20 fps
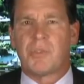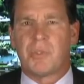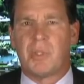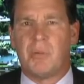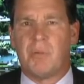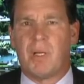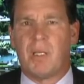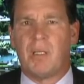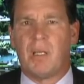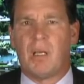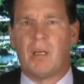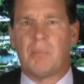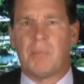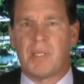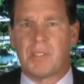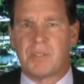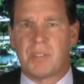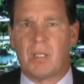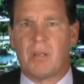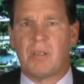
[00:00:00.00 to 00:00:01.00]
Street right now
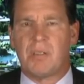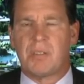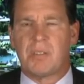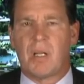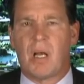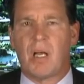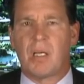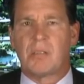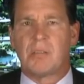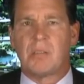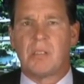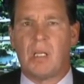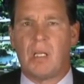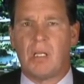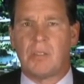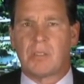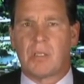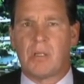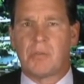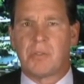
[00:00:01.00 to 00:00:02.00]
by selling stocks,
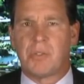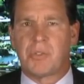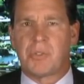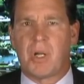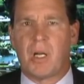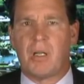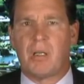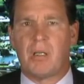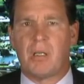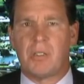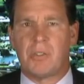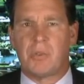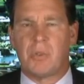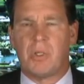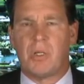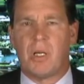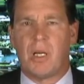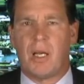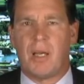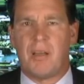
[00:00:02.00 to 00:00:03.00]
and it's also trying
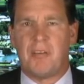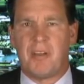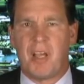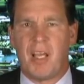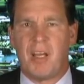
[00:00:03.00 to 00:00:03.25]
to uh,